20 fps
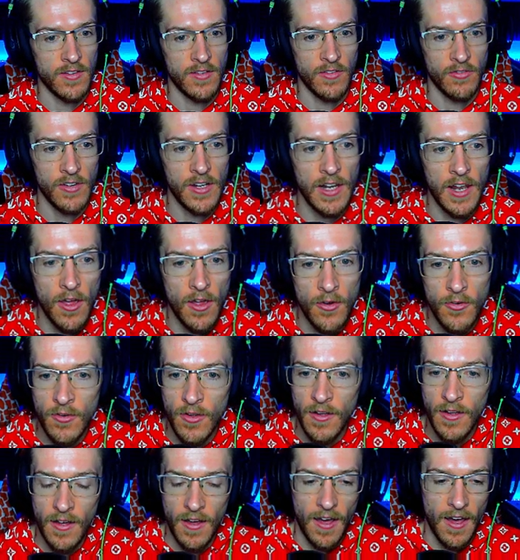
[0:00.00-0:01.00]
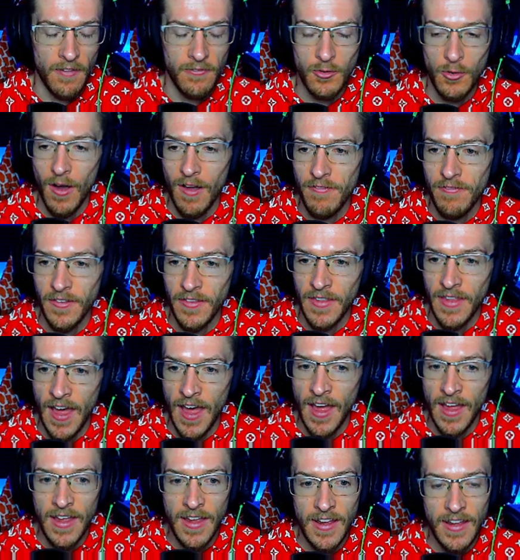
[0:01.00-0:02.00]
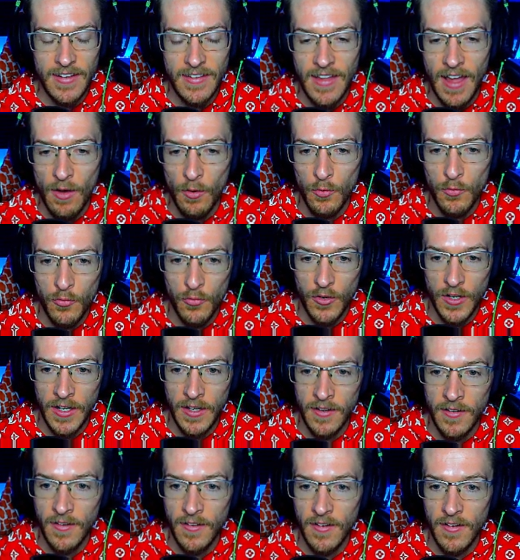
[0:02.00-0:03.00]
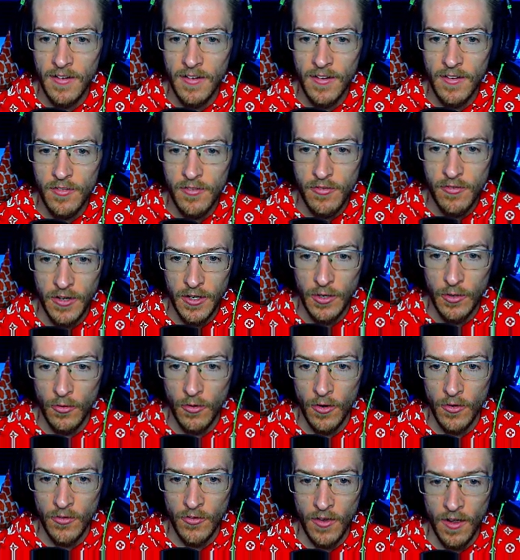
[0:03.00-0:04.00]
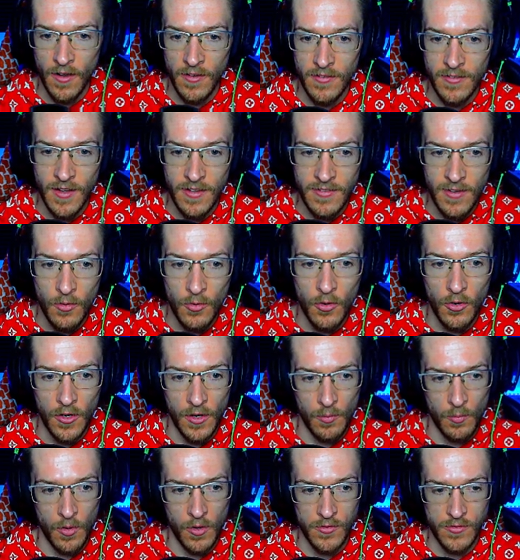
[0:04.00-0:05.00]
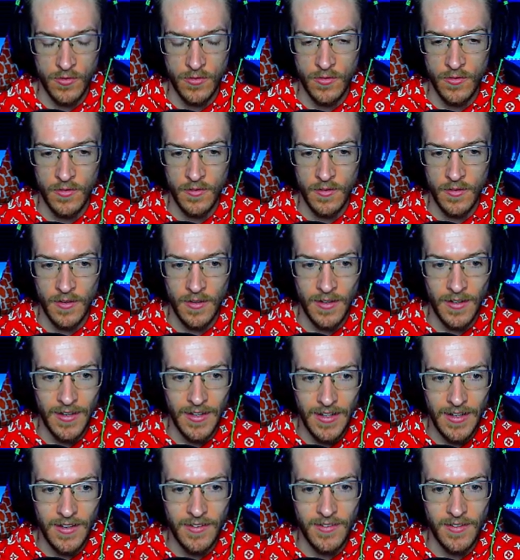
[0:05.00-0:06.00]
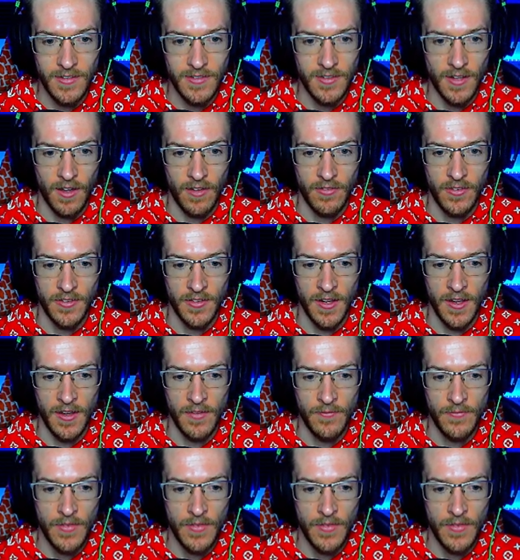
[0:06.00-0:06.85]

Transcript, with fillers: to reload, I've got everything there. That was €3, guys. That's how good it was. Easy stuff, isn't it?